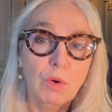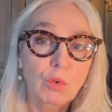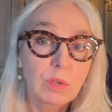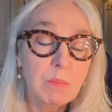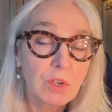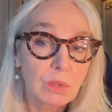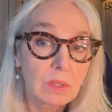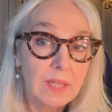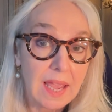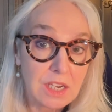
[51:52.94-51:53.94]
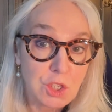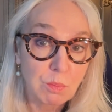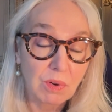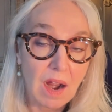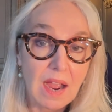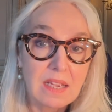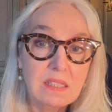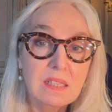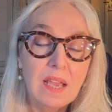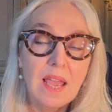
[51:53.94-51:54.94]
criminal
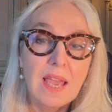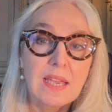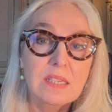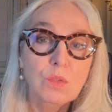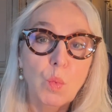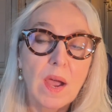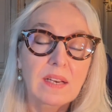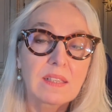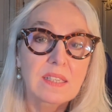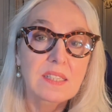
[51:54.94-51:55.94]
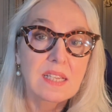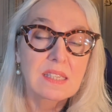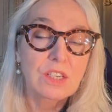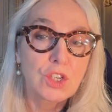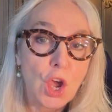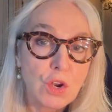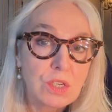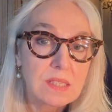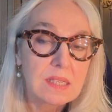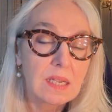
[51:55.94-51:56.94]
enterprise is one that doesn't
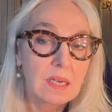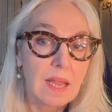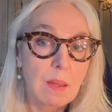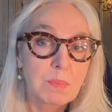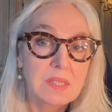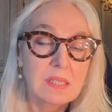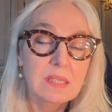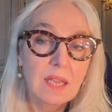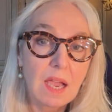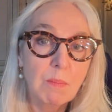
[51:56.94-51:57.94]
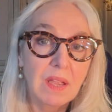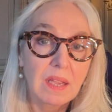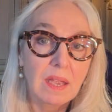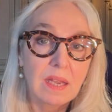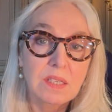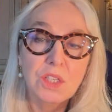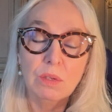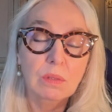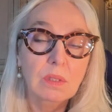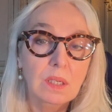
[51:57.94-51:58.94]
notice collapse is coming
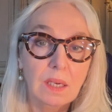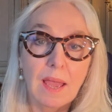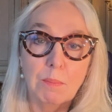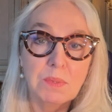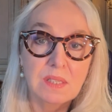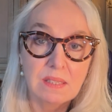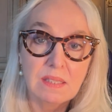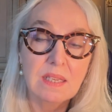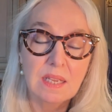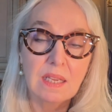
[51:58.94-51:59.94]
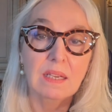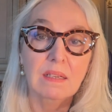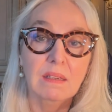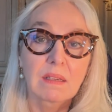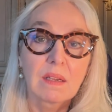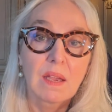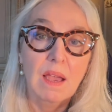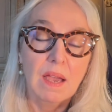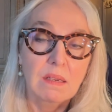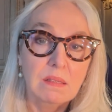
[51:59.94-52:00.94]
until collapse is here.
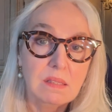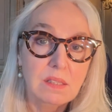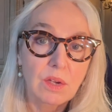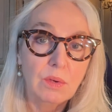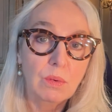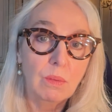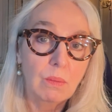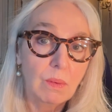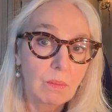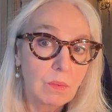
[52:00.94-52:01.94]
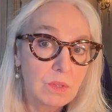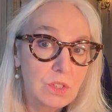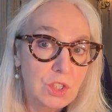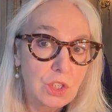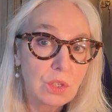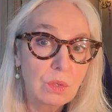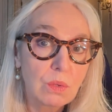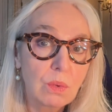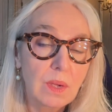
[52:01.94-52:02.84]
So do you